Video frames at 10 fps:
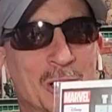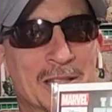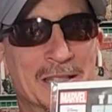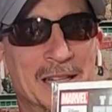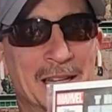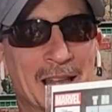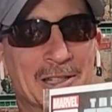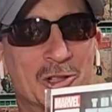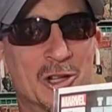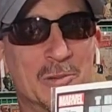can see,
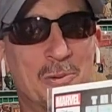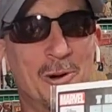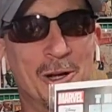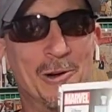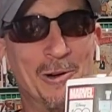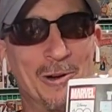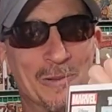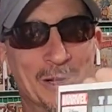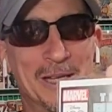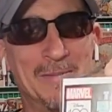that's just pretty cool.
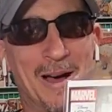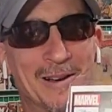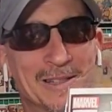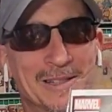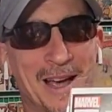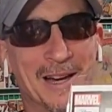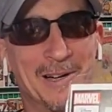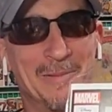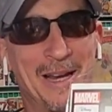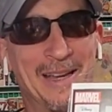Mickey Mouse is
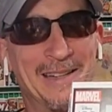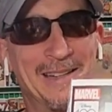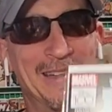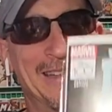Iron Man.